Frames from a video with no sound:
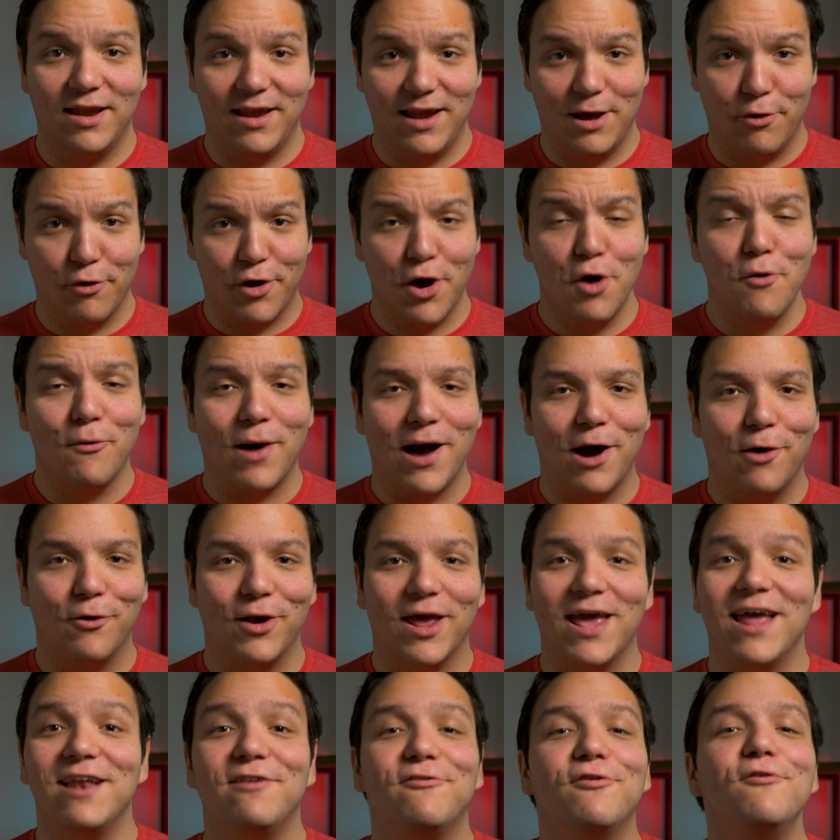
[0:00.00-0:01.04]
Now go out
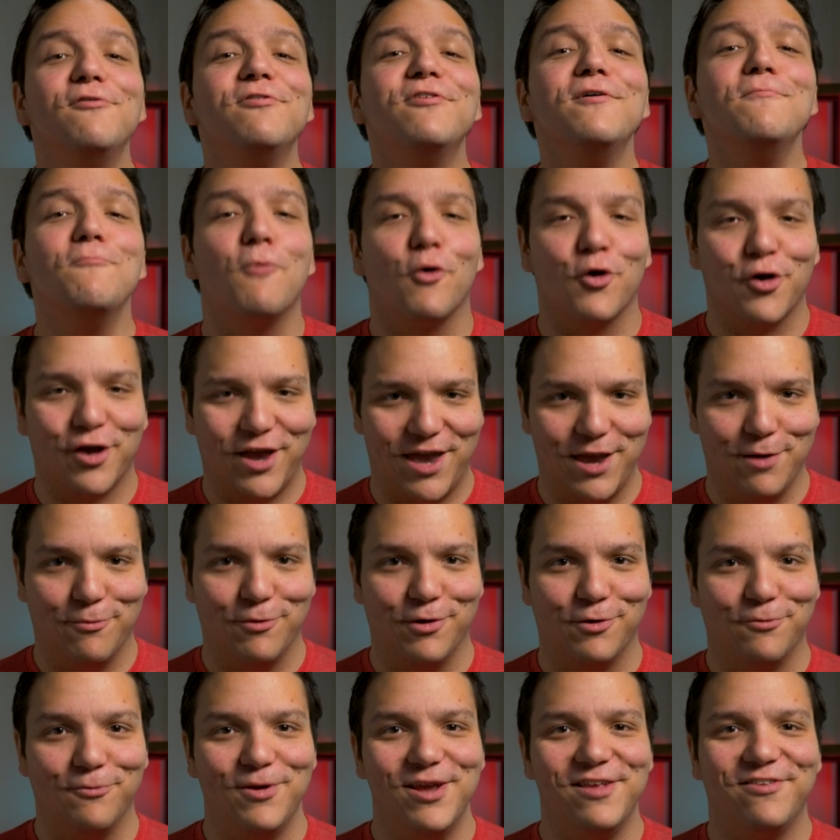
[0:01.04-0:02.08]
and do some more
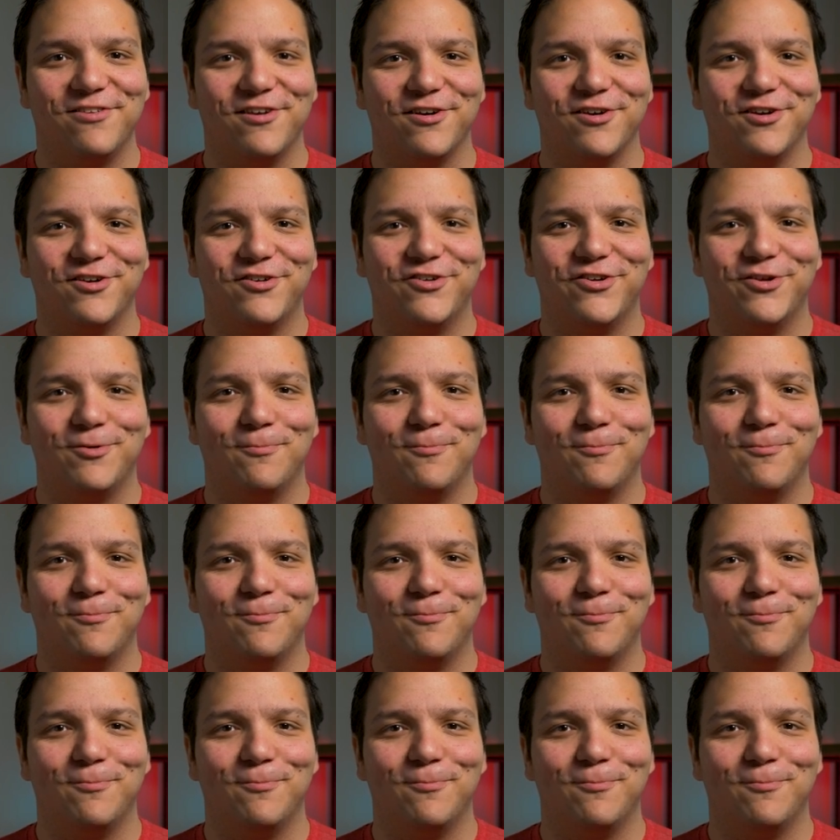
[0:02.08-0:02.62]
keyword research.